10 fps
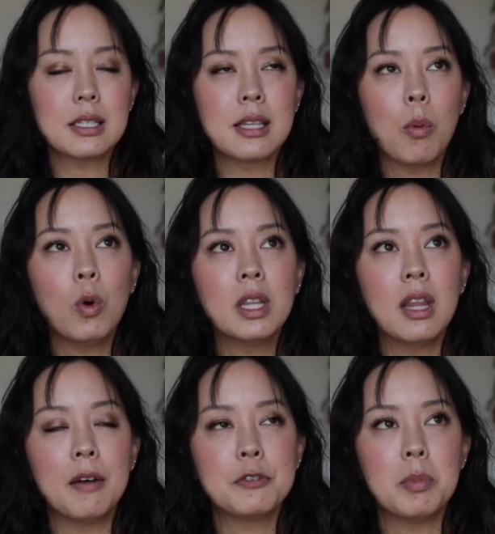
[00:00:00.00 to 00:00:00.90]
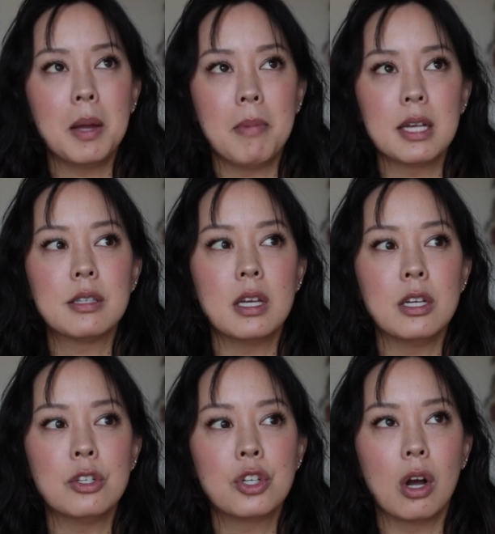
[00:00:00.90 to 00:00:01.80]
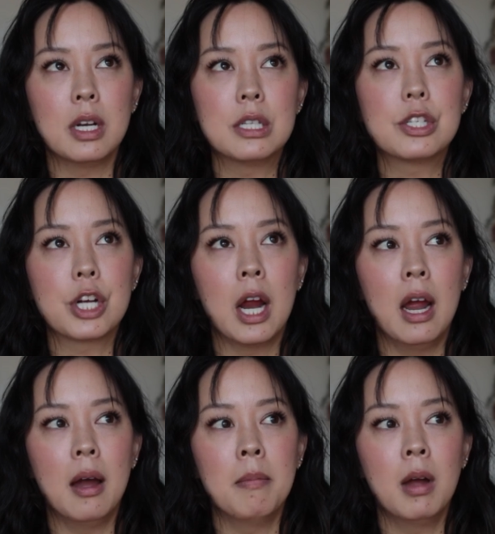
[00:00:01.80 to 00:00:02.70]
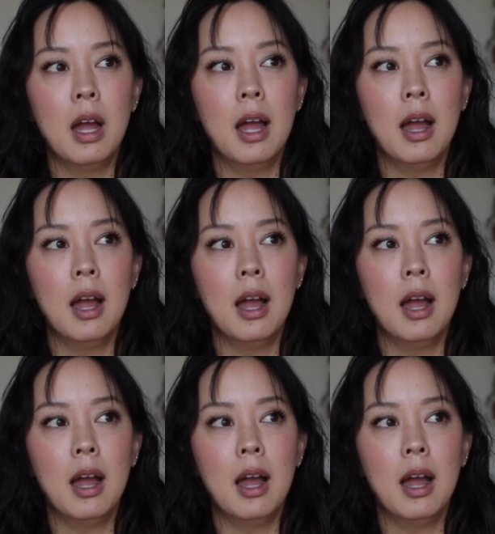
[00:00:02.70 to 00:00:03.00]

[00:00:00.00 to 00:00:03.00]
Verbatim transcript: Someone left me a message on Instagram,